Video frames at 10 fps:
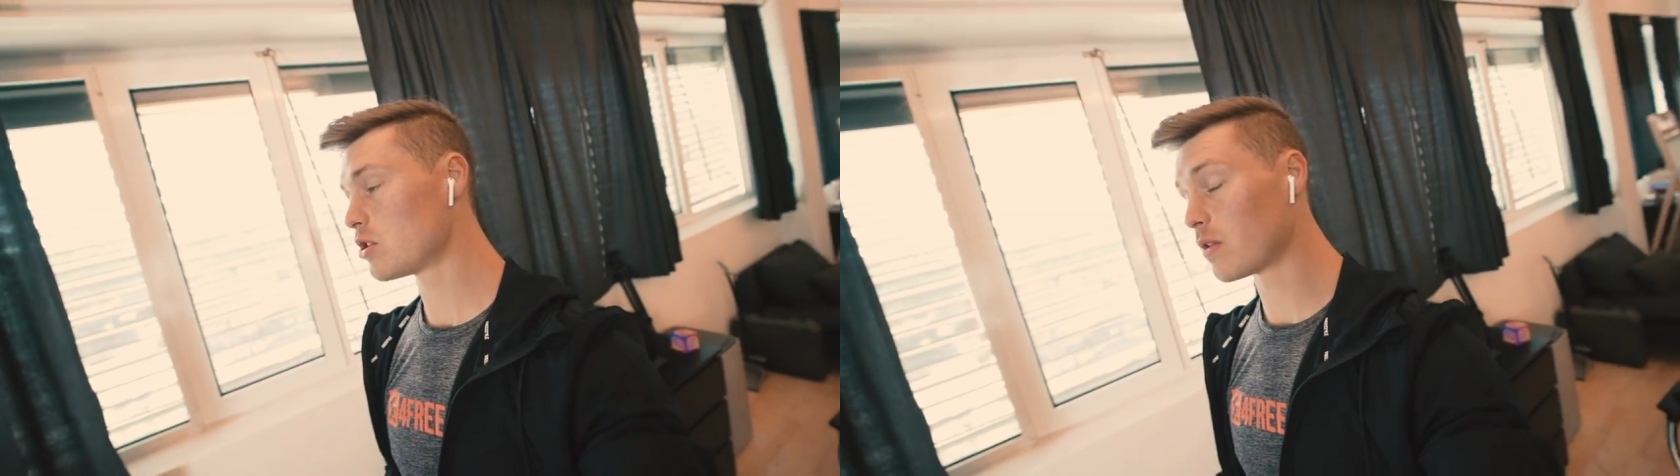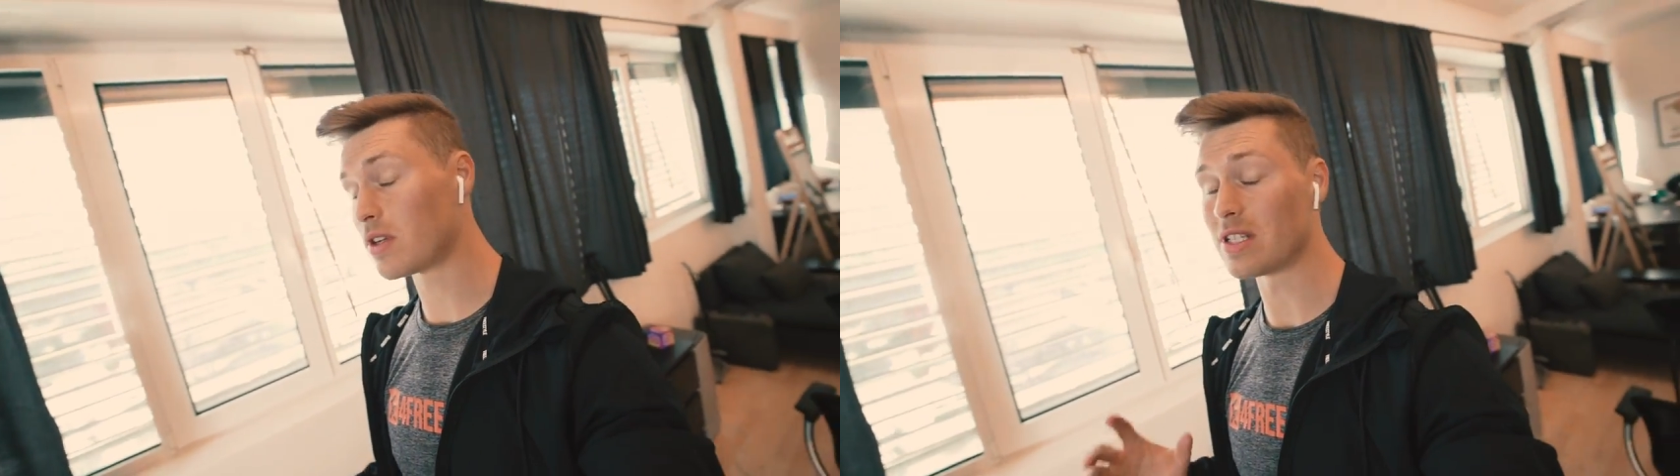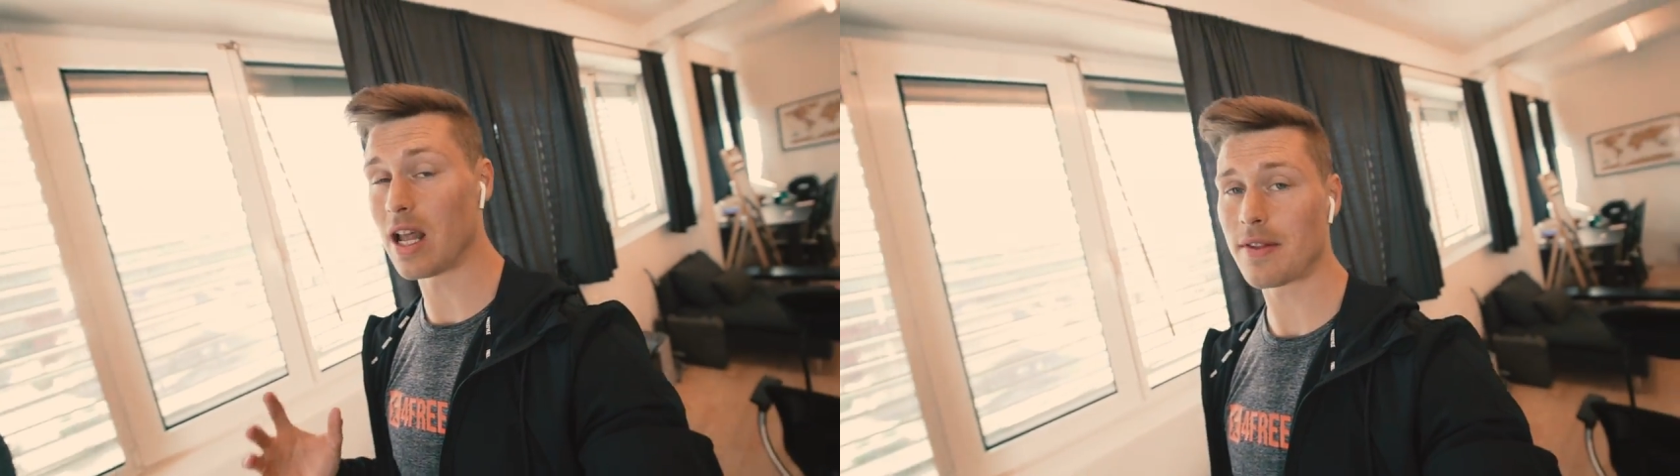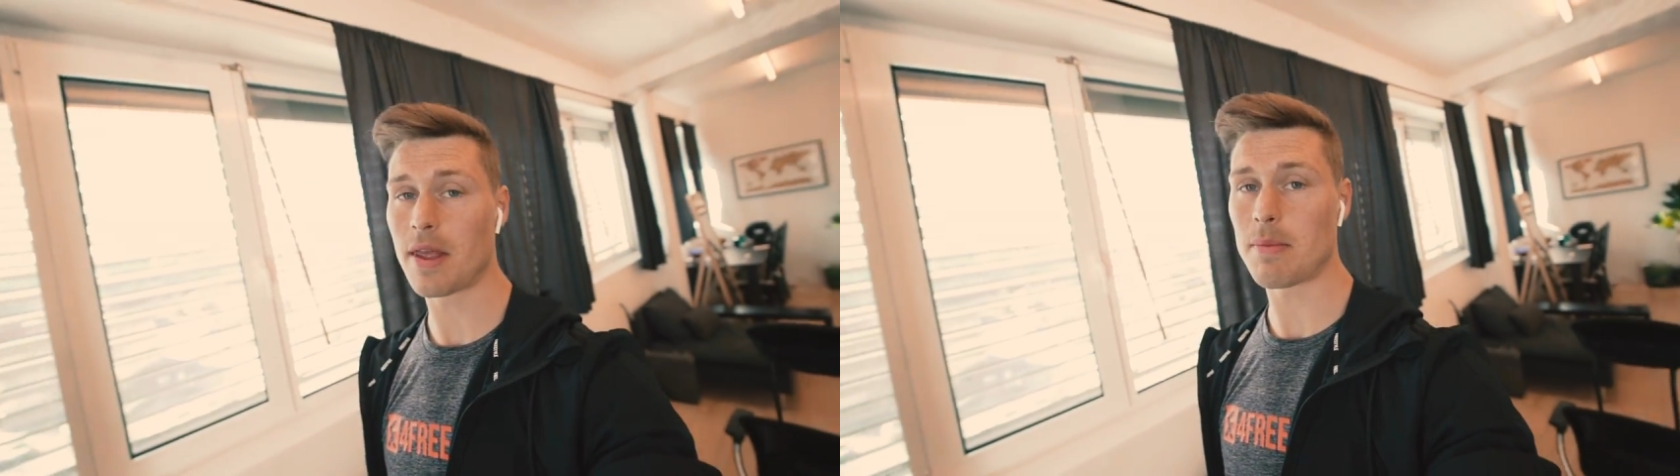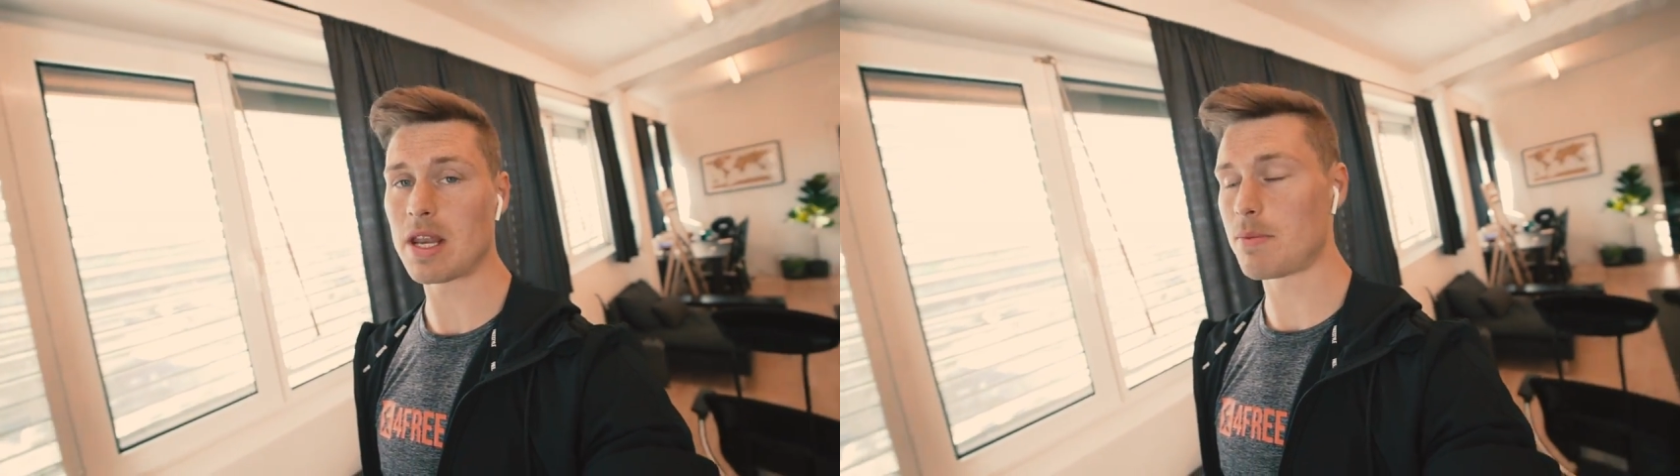so there's not
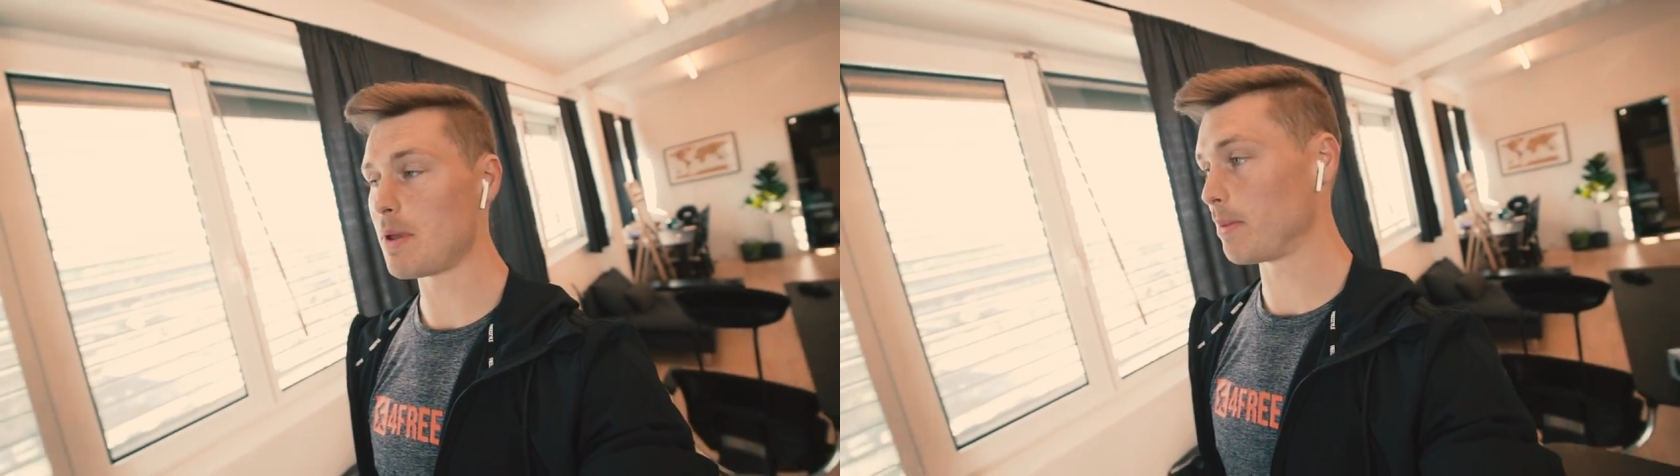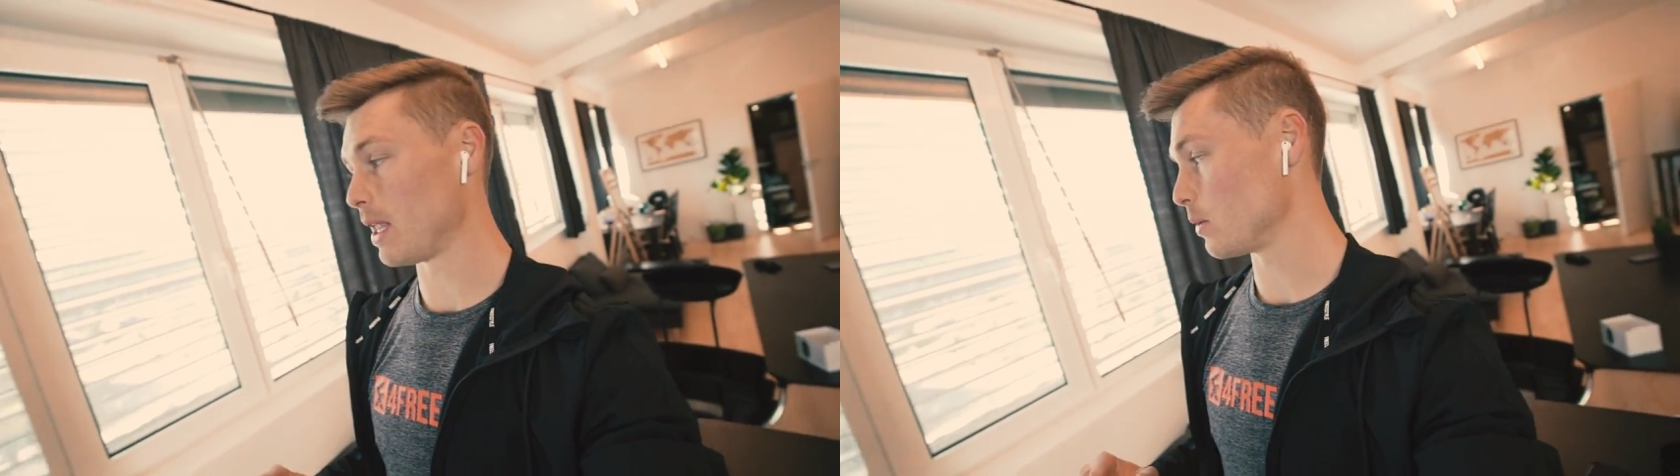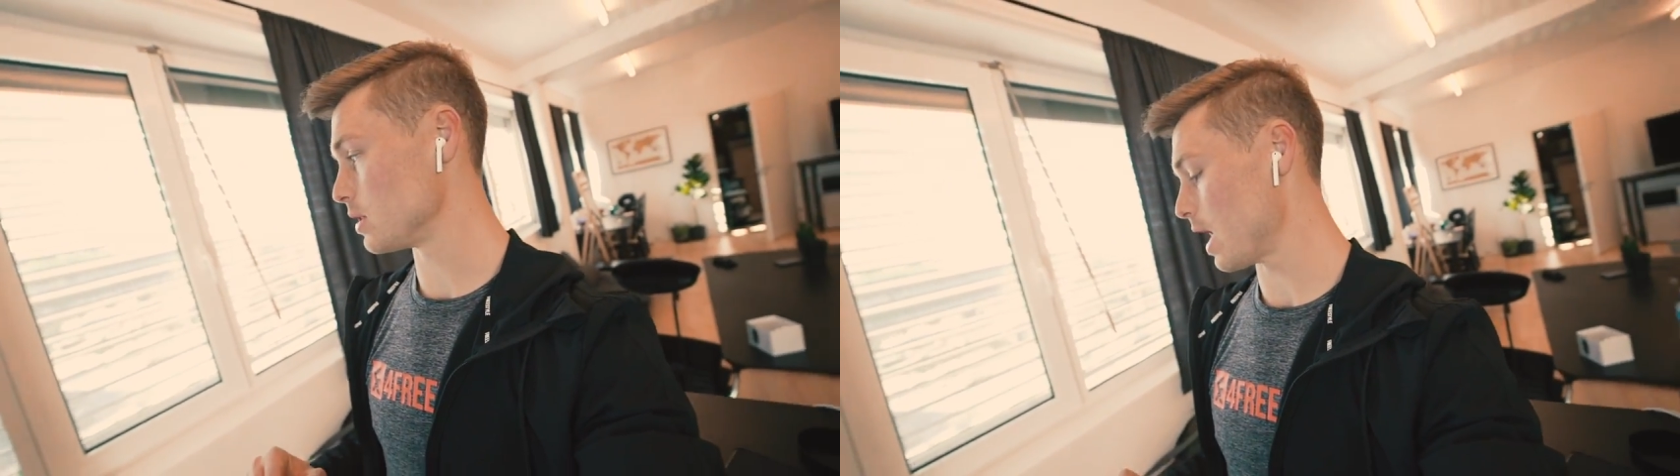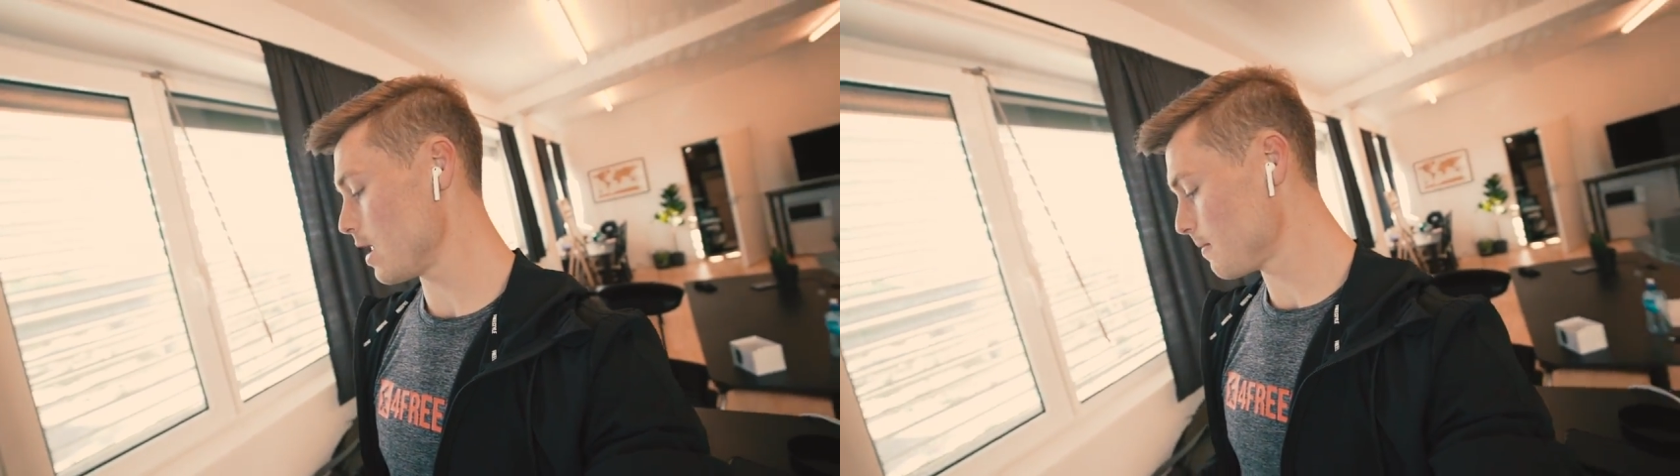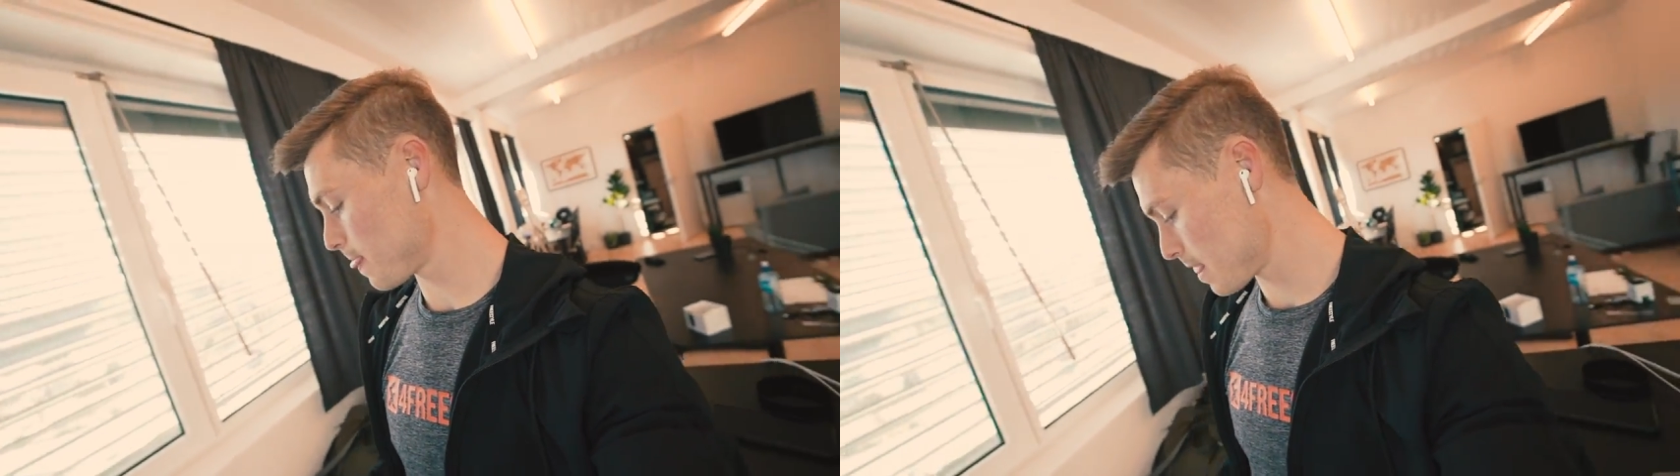that many people outside.